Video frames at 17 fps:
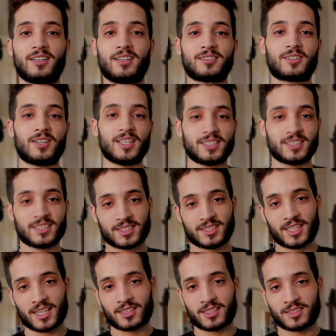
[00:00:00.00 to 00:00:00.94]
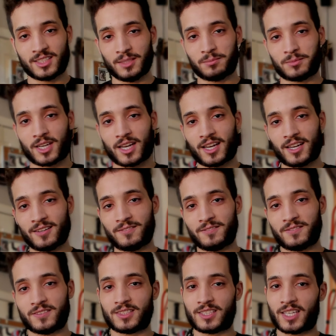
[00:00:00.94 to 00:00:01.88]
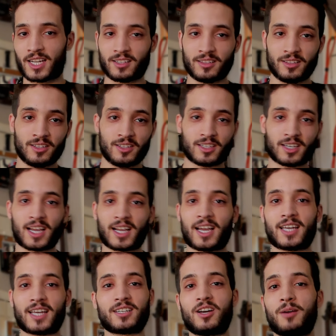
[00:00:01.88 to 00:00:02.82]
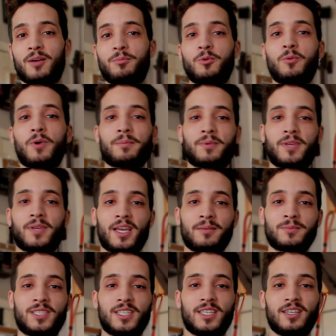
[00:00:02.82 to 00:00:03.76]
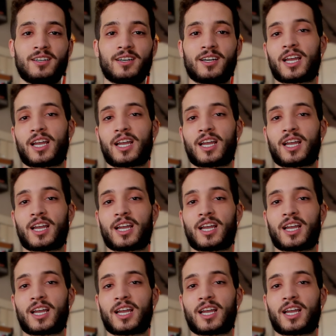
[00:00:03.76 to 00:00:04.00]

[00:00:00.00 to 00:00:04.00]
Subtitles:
So let's just take a deep dive, take a look. I got a couple webcams here.